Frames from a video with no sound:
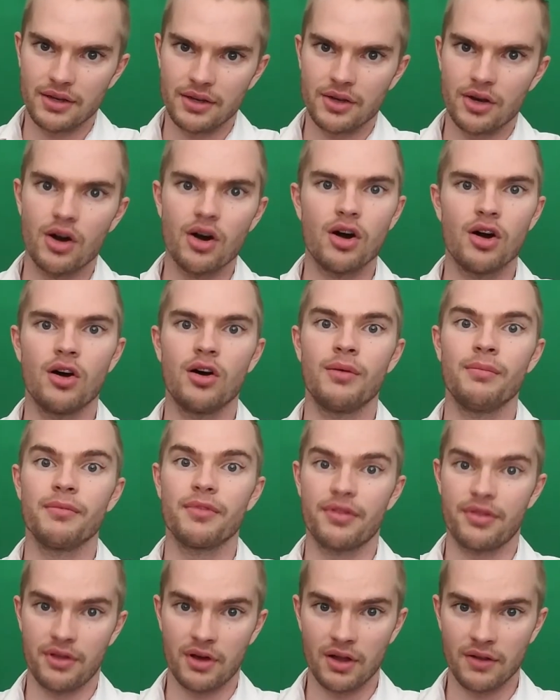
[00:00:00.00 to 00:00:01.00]
calm,
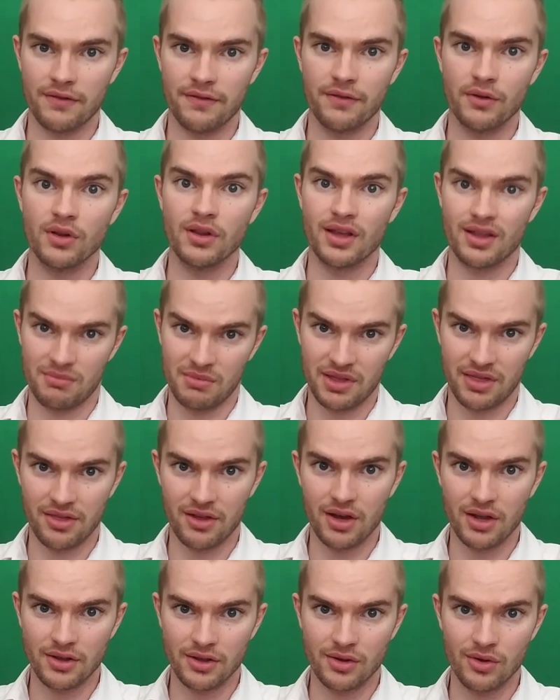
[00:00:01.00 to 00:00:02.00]
thoughtful, and
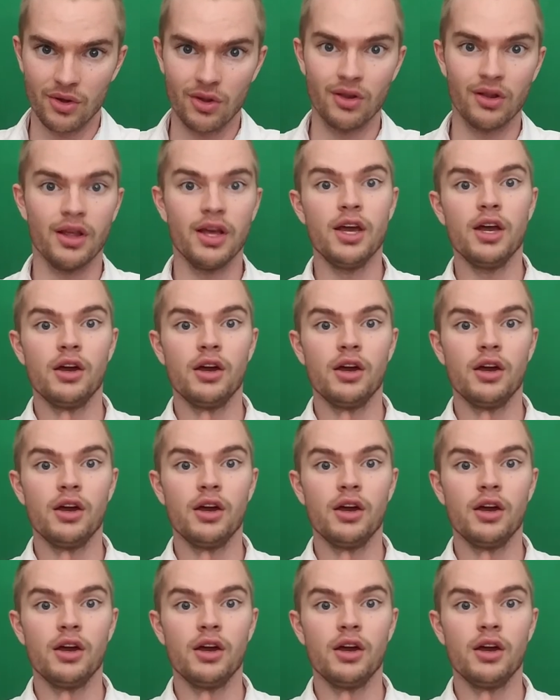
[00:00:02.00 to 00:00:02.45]
methodical,